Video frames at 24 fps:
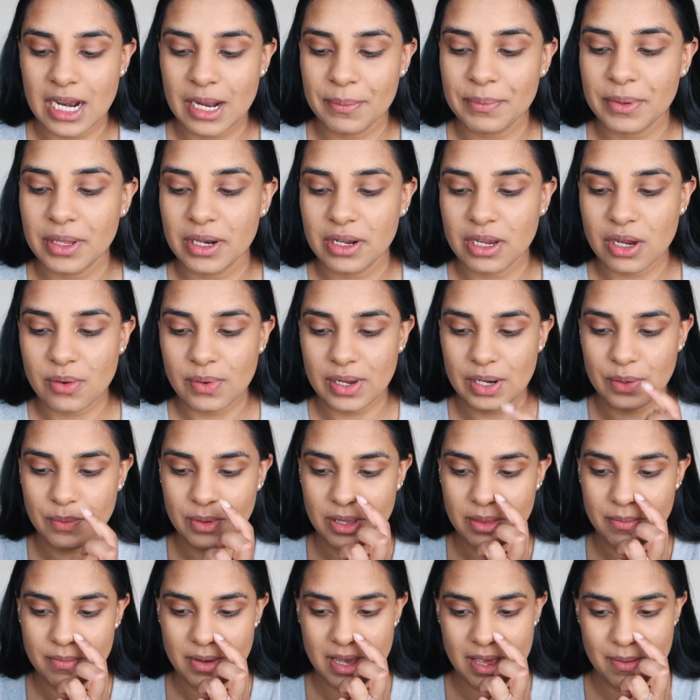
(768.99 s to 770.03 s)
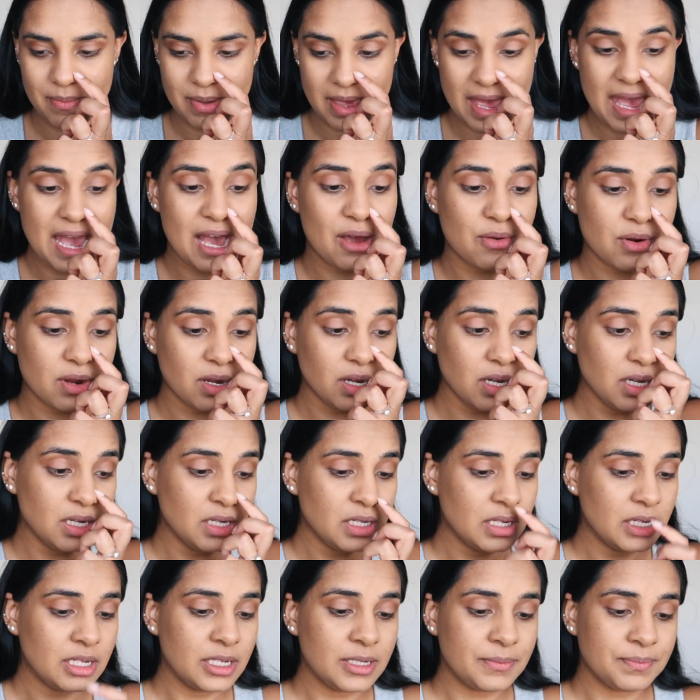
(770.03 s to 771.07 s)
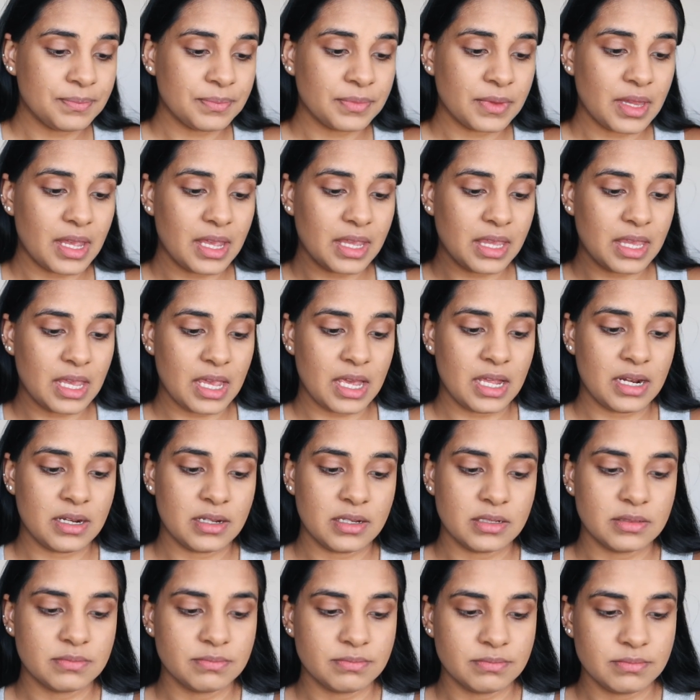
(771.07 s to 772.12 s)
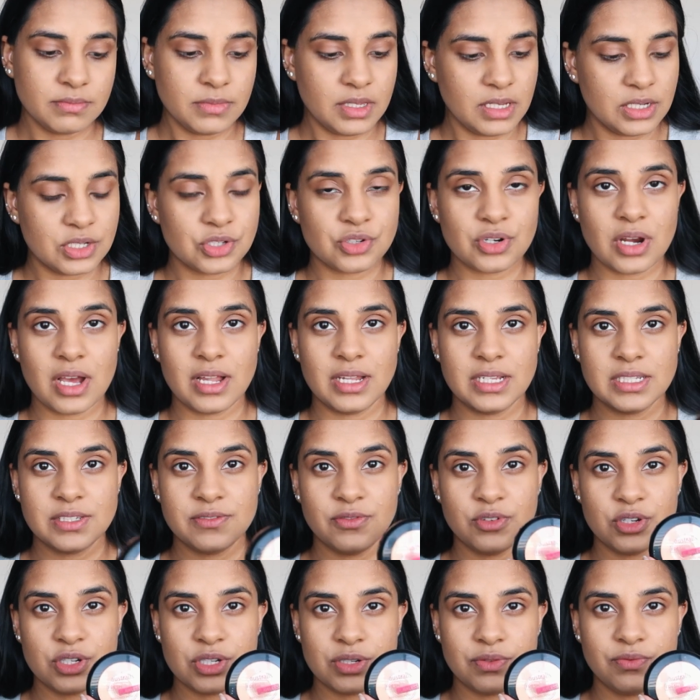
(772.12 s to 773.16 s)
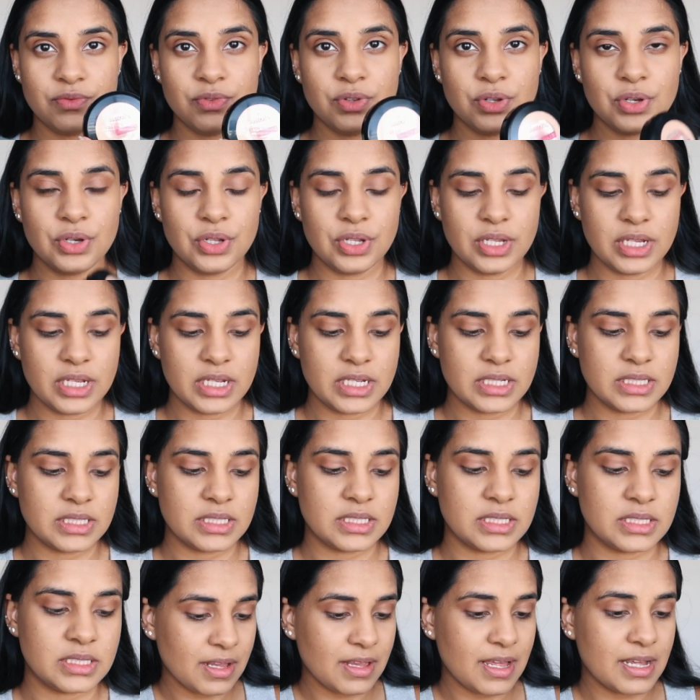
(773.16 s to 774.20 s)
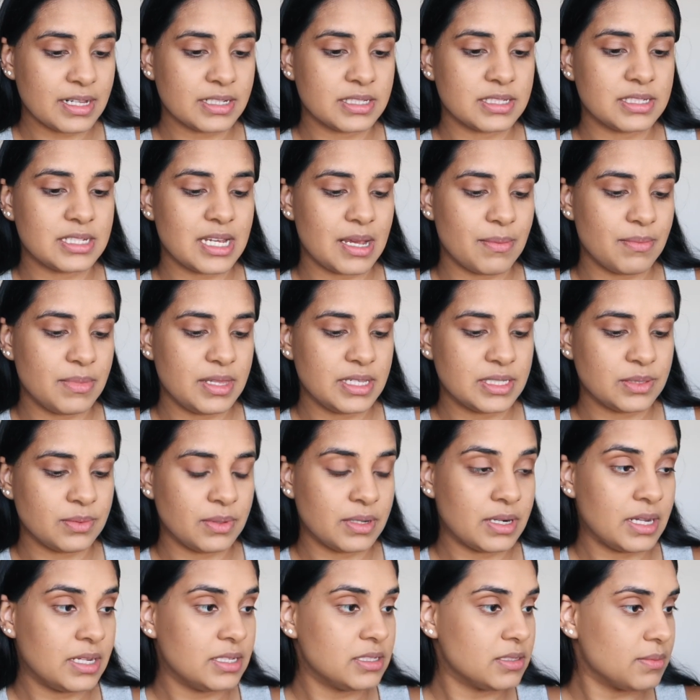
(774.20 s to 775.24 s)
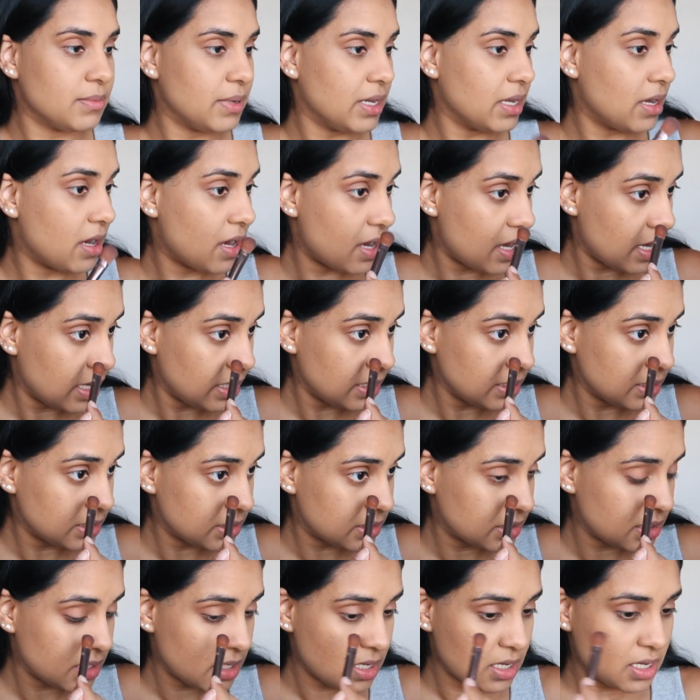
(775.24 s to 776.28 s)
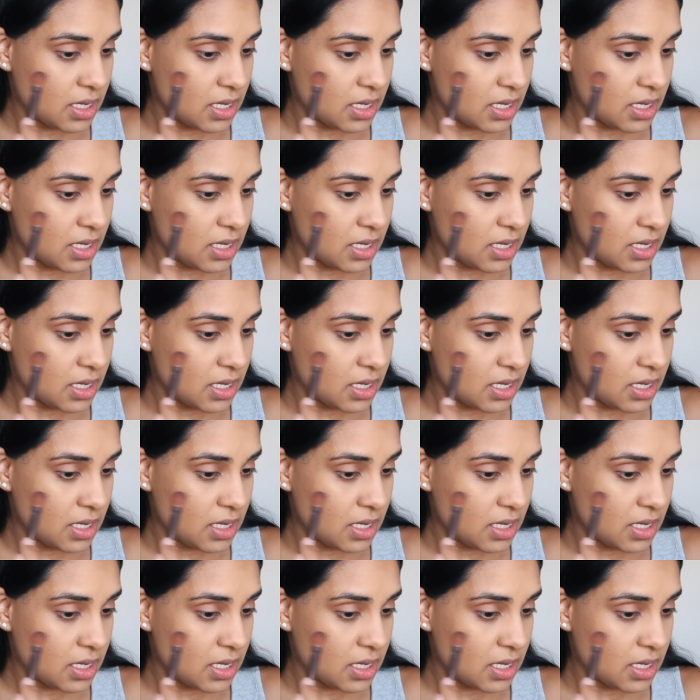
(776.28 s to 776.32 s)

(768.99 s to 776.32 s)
I'm gonna go in with my powder. Again, the Australis Fresh and Flawless. I like to dab this one under my eyes.